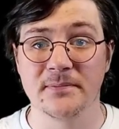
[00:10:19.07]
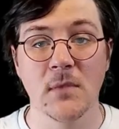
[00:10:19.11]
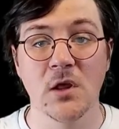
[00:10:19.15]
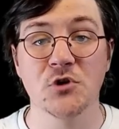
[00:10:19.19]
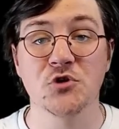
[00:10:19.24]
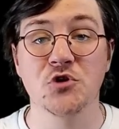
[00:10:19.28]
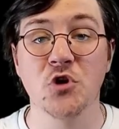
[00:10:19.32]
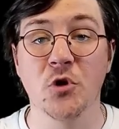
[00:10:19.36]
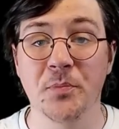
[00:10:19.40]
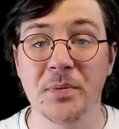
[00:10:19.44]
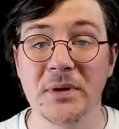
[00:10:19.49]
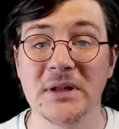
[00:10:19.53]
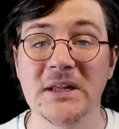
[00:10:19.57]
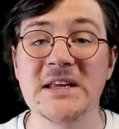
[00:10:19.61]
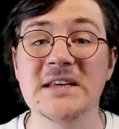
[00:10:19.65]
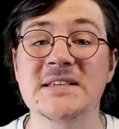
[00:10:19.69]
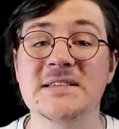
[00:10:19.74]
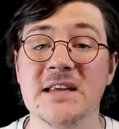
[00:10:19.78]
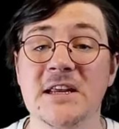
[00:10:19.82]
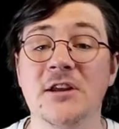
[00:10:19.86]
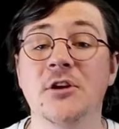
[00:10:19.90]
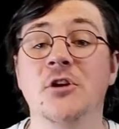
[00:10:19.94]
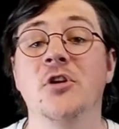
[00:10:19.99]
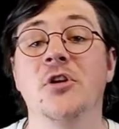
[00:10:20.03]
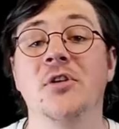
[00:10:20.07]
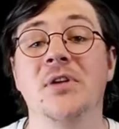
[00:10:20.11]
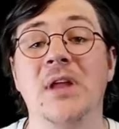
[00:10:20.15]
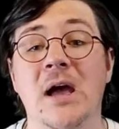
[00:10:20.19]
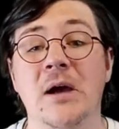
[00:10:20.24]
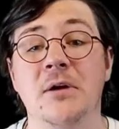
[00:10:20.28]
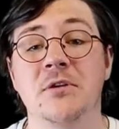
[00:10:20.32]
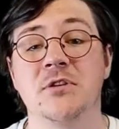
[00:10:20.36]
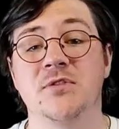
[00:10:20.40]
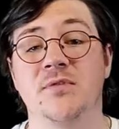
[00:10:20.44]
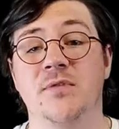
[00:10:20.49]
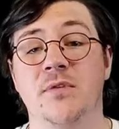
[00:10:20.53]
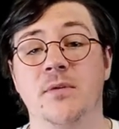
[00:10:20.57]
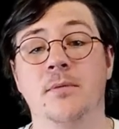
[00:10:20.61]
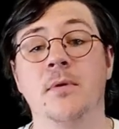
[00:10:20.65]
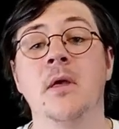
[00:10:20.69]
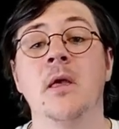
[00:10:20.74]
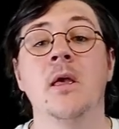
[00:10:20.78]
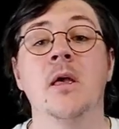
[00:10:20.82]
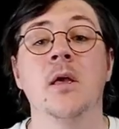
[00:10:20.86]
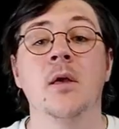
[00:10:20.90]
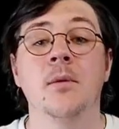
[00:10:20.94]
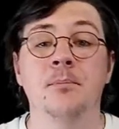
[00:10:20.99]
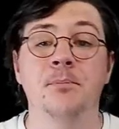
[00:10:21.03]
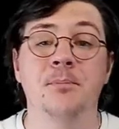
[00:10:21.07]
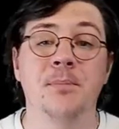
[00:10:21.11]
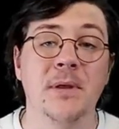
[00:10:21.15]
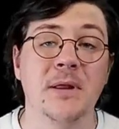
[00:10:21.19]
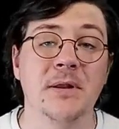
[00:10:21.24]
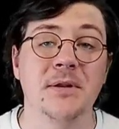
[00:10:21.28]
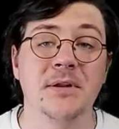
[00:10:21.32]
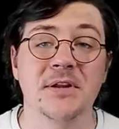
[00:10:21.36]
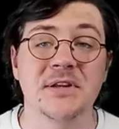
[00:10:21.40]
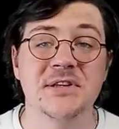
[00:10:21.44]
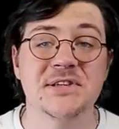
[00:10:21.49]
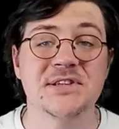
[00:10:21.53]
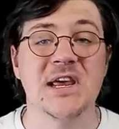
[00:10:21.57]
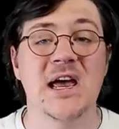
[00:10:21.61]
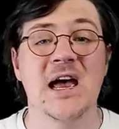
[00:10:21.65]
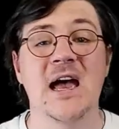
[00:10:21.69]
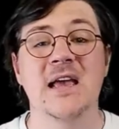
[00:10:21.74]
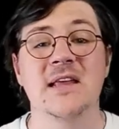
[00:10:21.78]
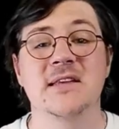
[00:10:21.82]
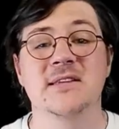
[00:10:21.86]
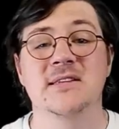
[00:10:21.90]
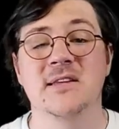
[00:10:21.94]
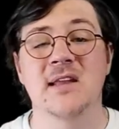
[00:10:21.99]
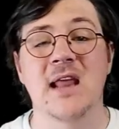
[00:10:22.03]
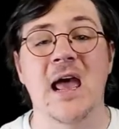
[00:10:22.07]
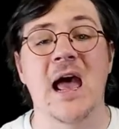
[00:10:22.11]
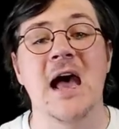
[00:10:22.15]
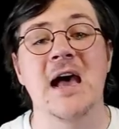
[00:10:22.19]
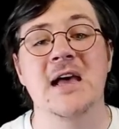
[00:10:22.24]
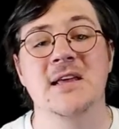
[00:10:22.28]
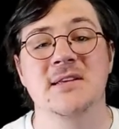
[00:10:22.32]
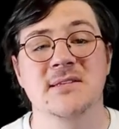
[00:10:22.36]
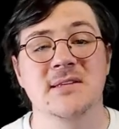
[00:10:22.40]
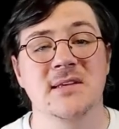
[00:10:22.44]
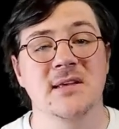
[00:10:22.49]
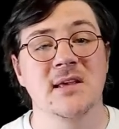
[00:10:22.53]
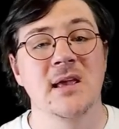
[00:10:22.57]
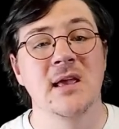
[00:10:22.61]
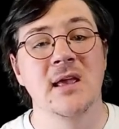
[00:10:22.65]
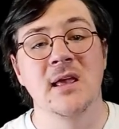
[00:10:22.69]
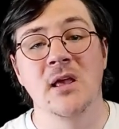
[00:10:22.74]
So police did go down to the building sites and ask